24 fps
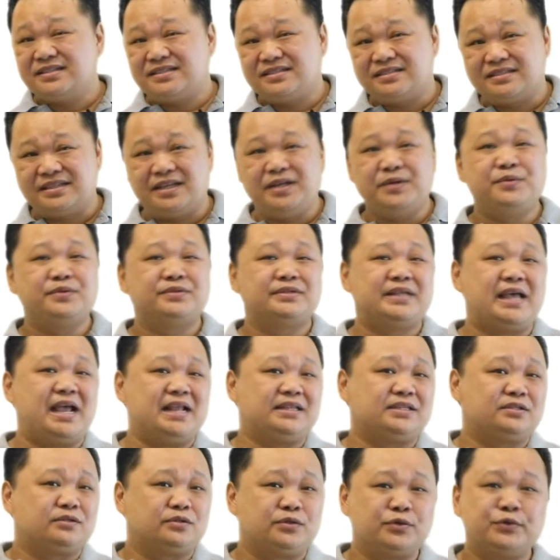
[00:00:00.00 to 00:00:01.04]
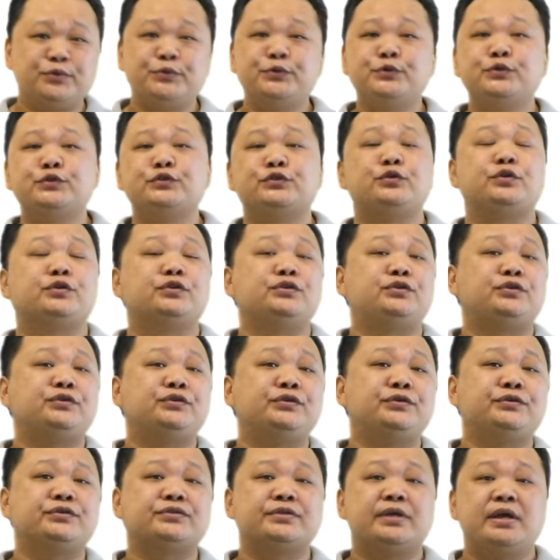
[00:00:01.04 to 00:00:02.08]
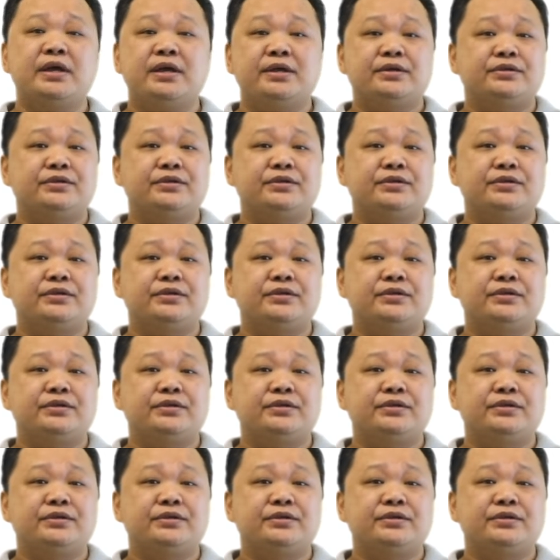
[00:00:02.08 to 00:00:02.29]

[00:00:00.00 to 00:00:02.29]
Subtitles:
skill sets, tools you could use.